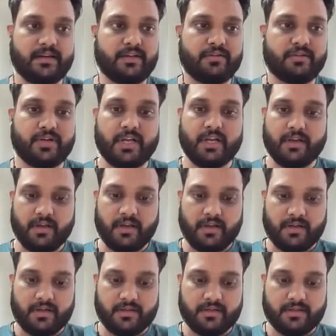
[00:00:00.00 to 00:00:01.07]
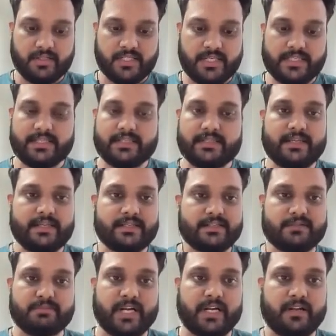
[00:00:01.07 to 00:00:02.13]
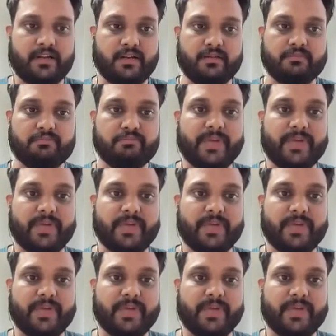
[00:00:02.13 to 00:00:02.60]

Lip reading: your JS and CSS bundle